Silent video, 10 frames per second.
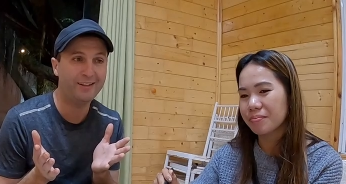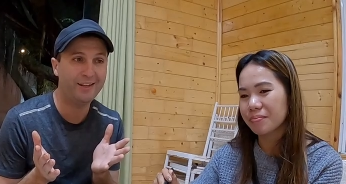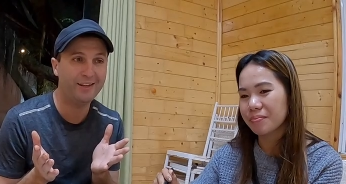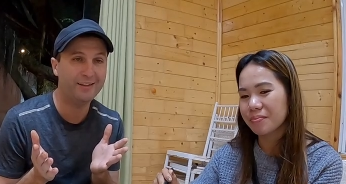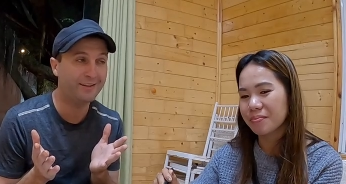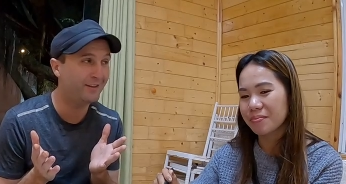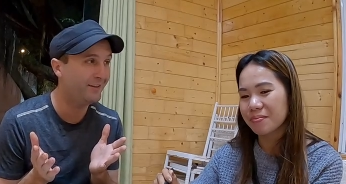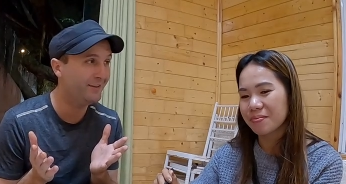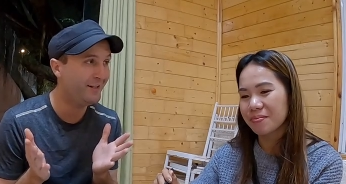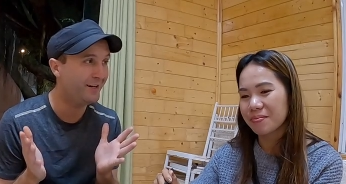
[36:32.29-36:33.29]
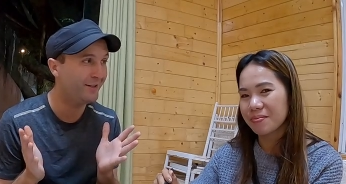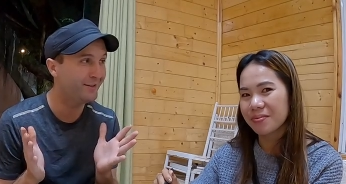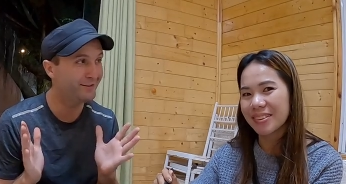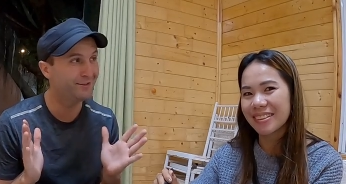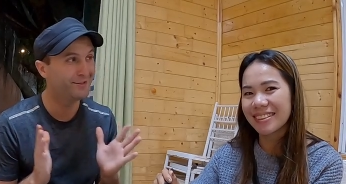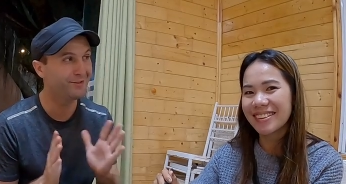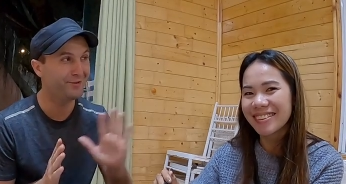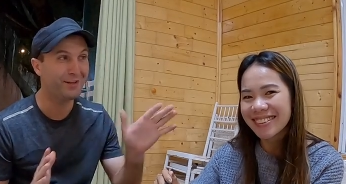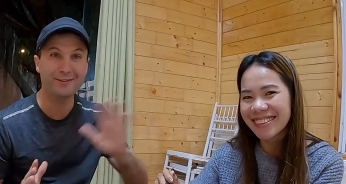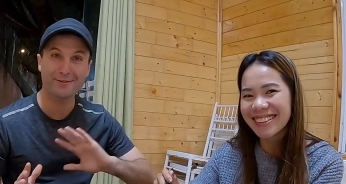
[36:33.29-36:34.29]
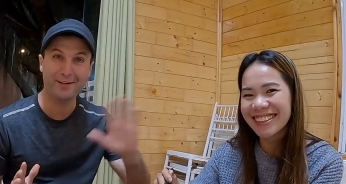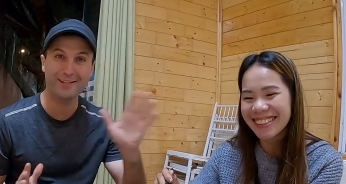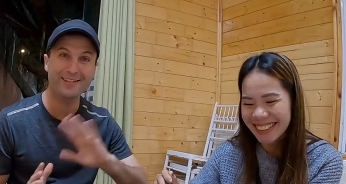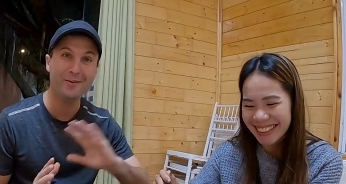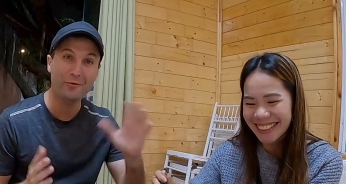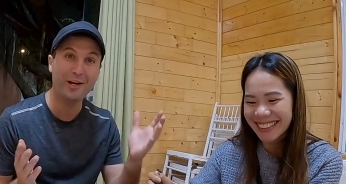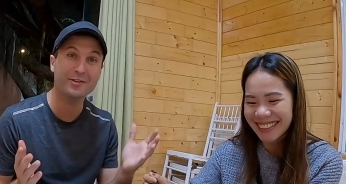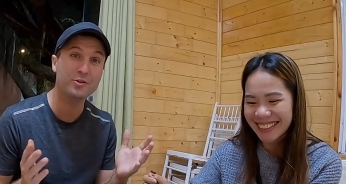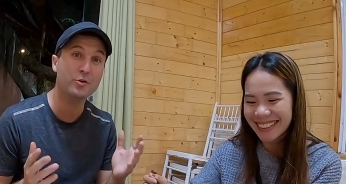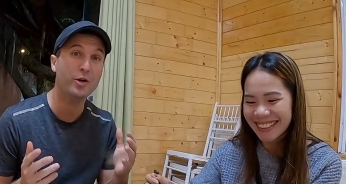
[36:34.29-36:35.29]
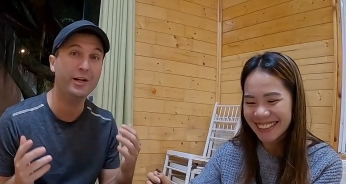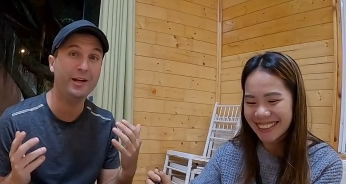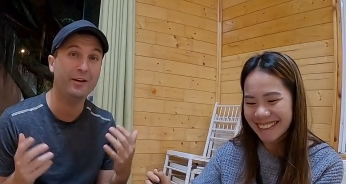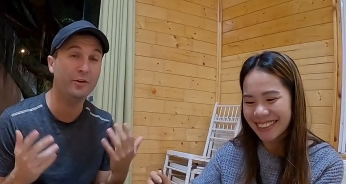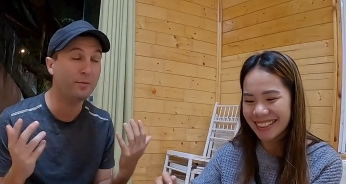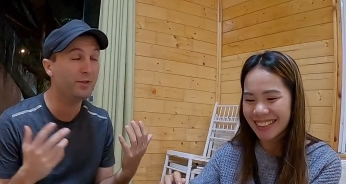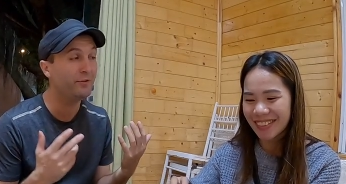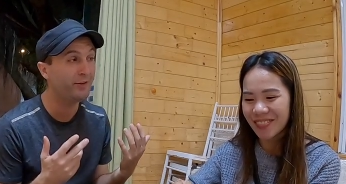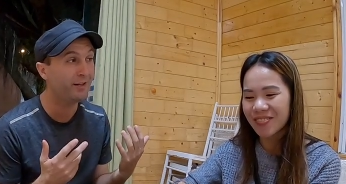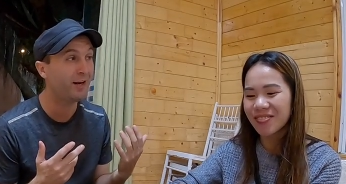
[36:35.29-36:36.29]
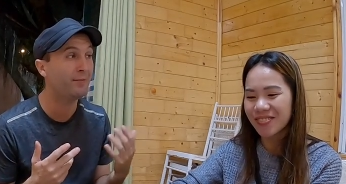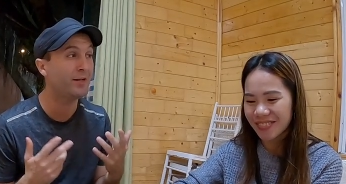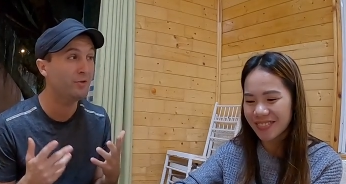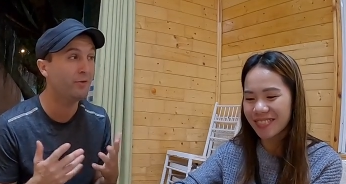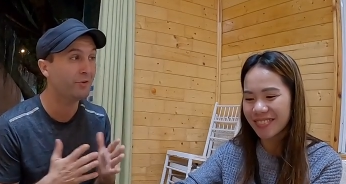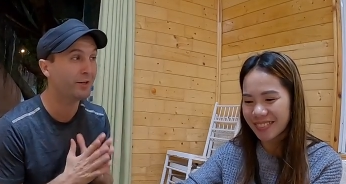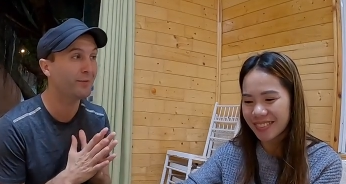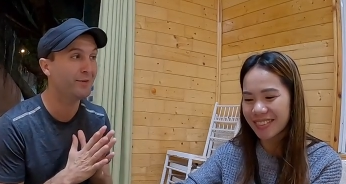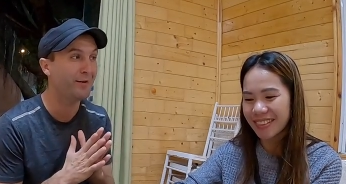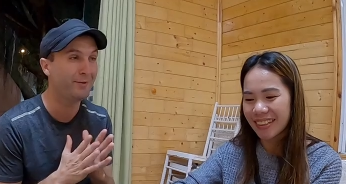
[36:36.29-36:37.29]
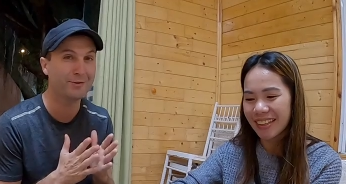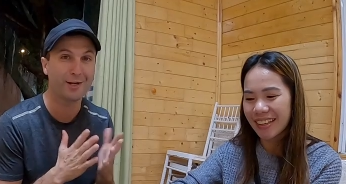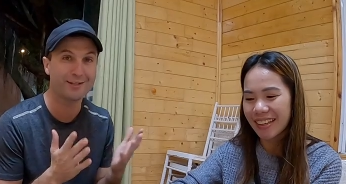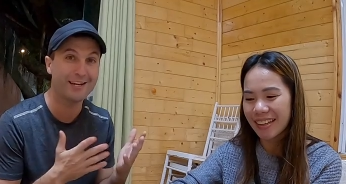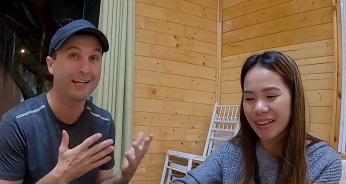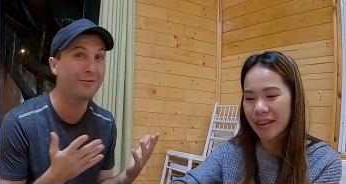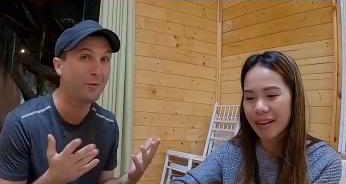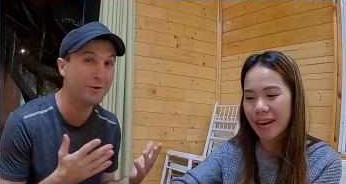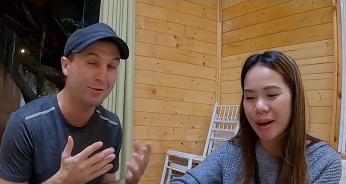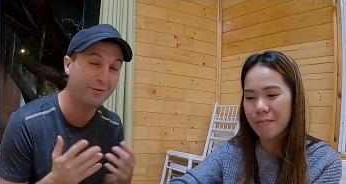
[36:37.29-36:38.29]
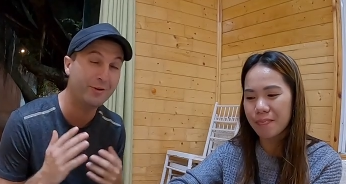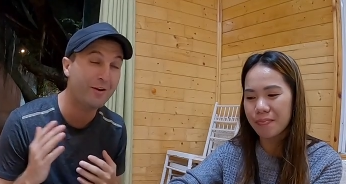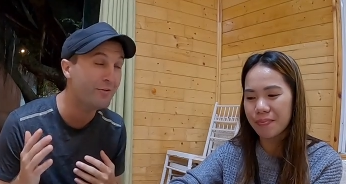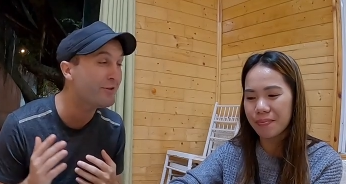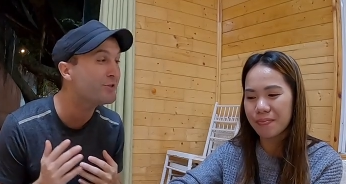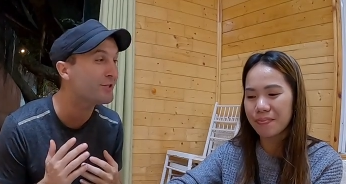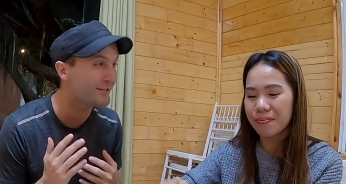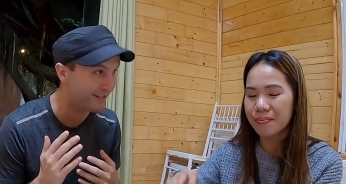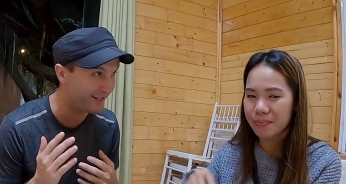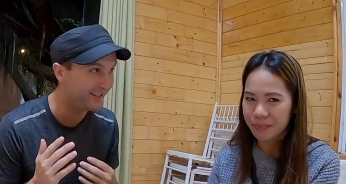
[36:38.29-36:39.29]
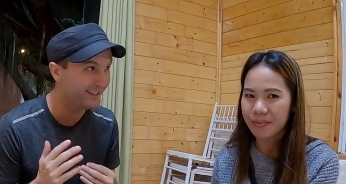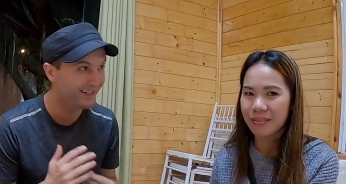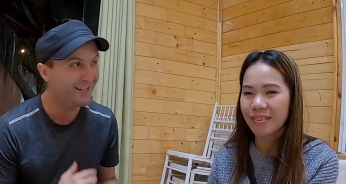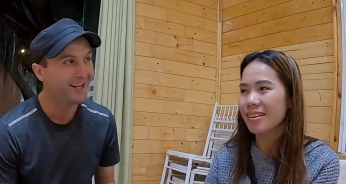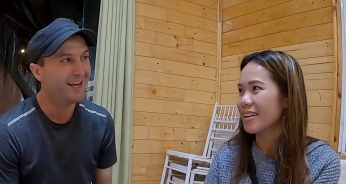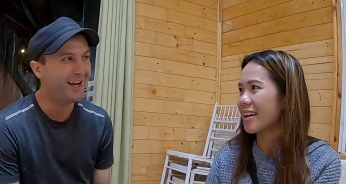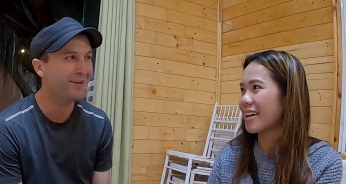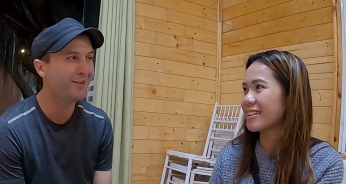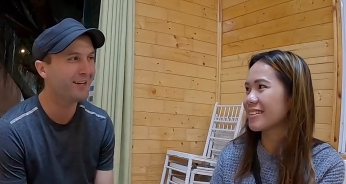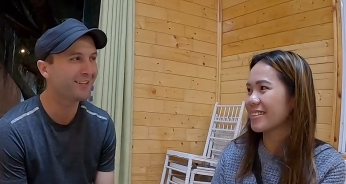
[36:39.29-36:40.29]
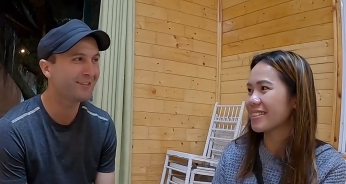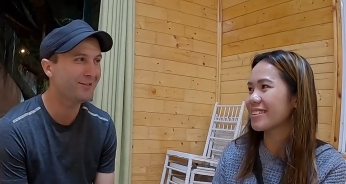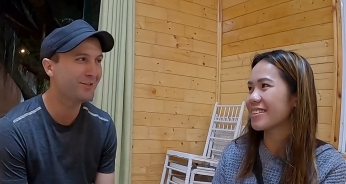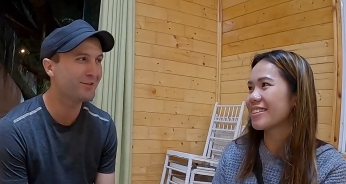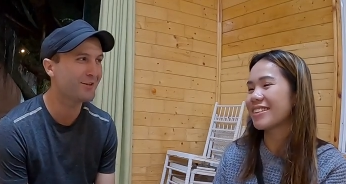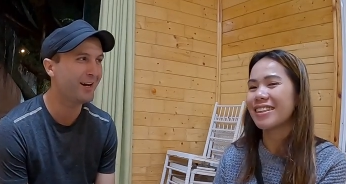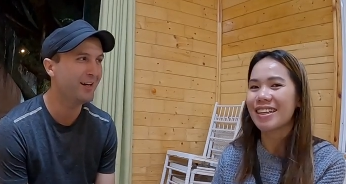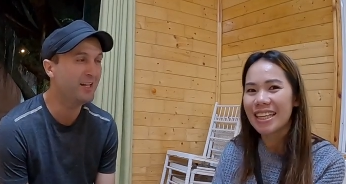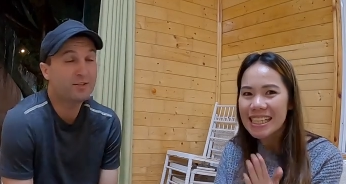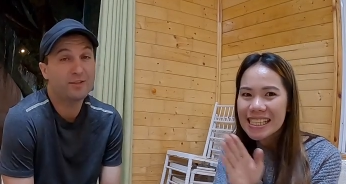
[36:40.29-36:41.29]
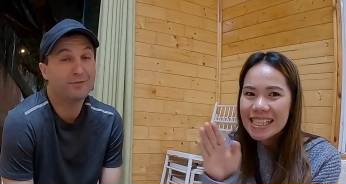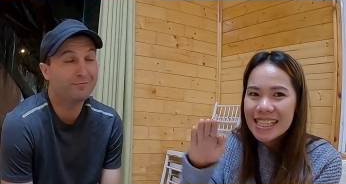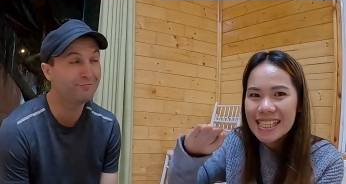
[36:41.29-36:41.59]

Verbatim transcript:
Speaker 1: and then uh, yeah. So thanks for watching. Hope you guys enjoyed. And if you come to Vietnam, I do recommend maybe try snake if you want yeah. to. If you're on the adventurous side, yeah. I think you should try it. It's good.